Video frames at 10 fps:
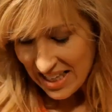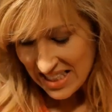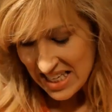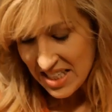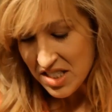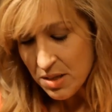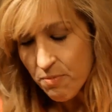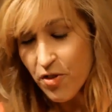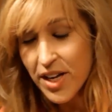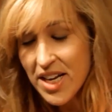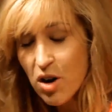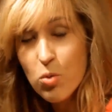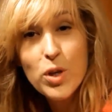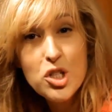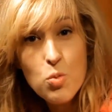Taste them, find out
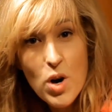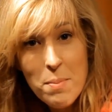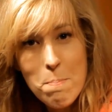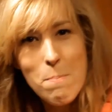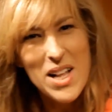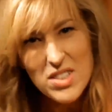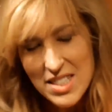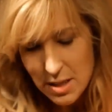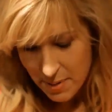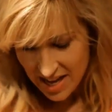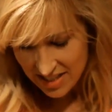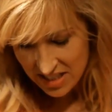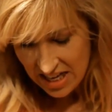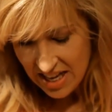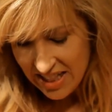which one melts the
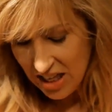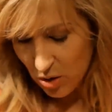best, that